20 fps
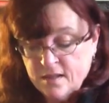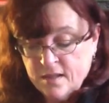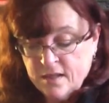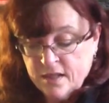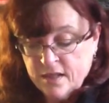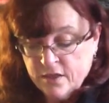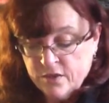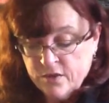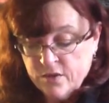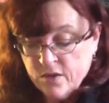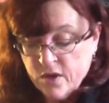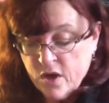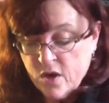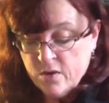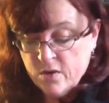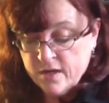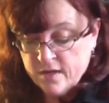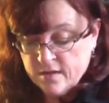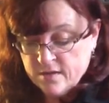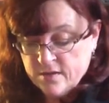"Here you go,
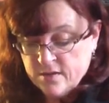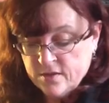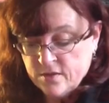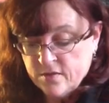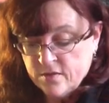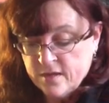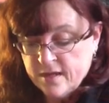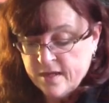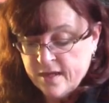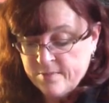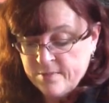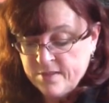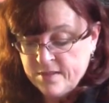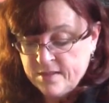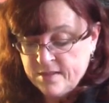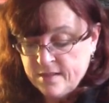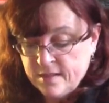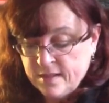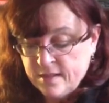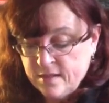young sir," the captain
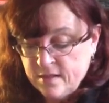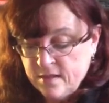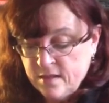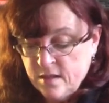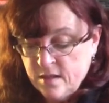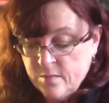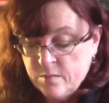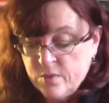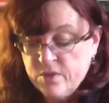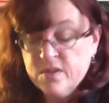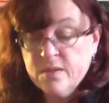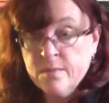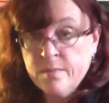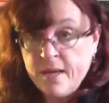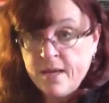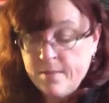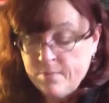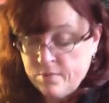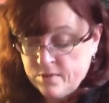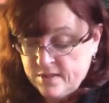said. "Put some
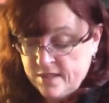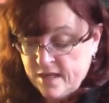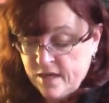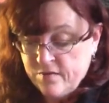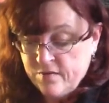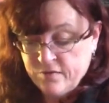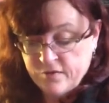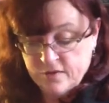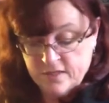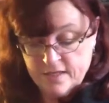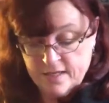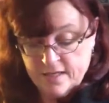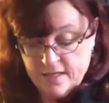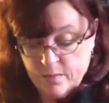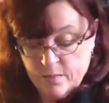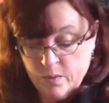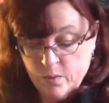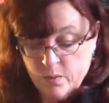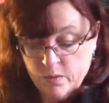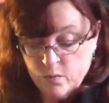papers down for tonight.
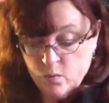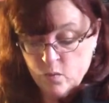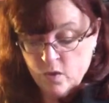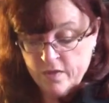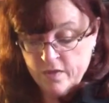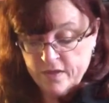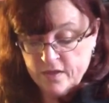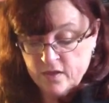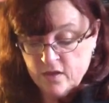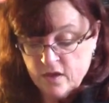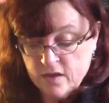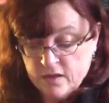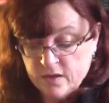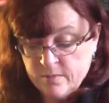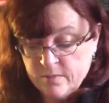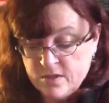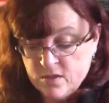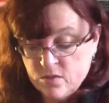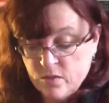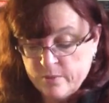We wouldn't want the dog to
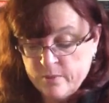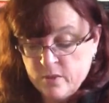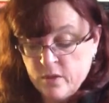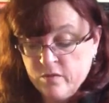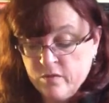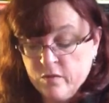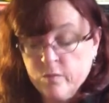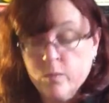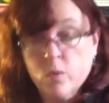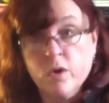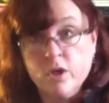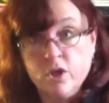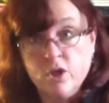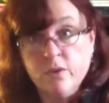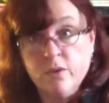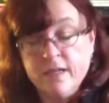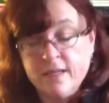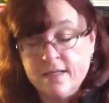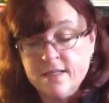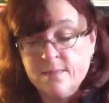be swept overboard
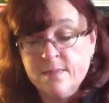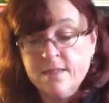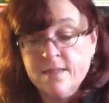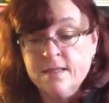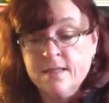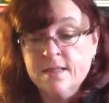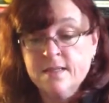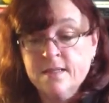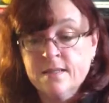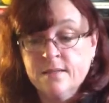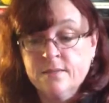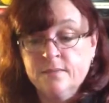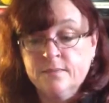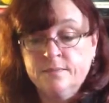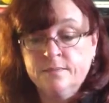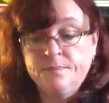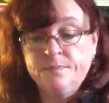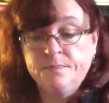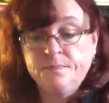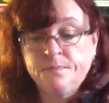doing his business."
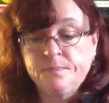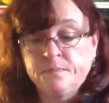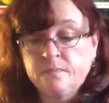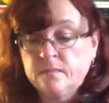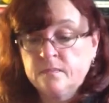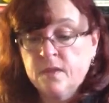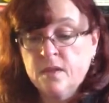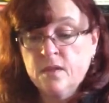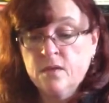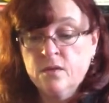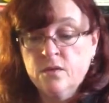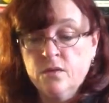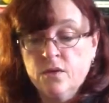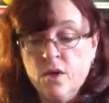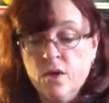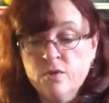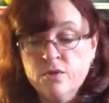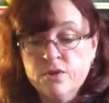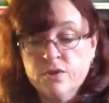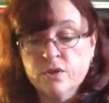
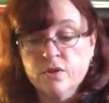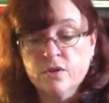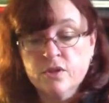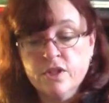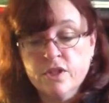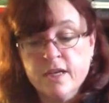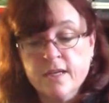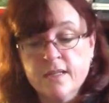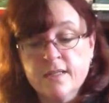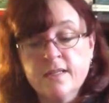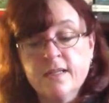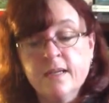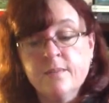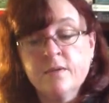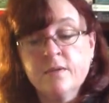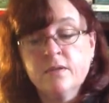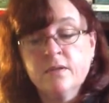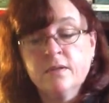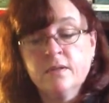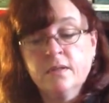"No, sir," Jack
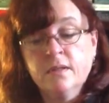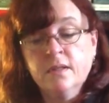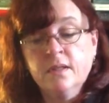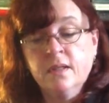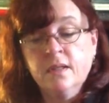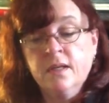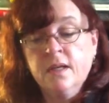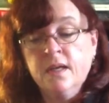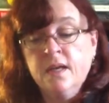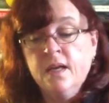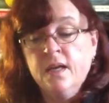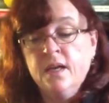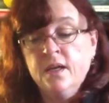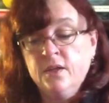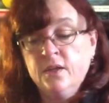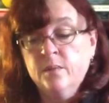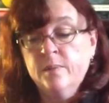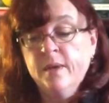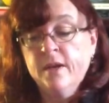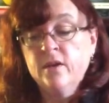stammered.
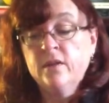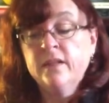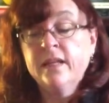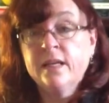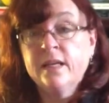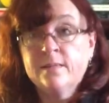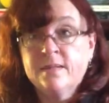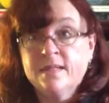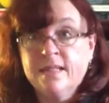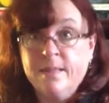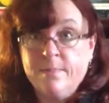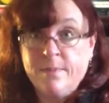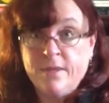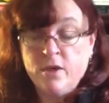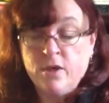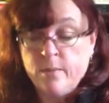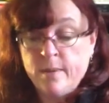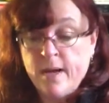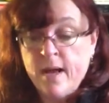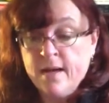"You'd better let him sleep in
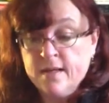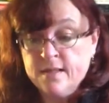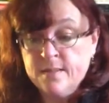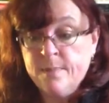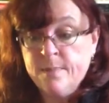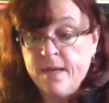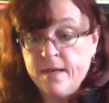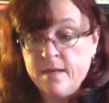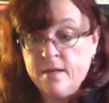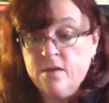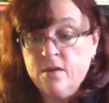your box bed,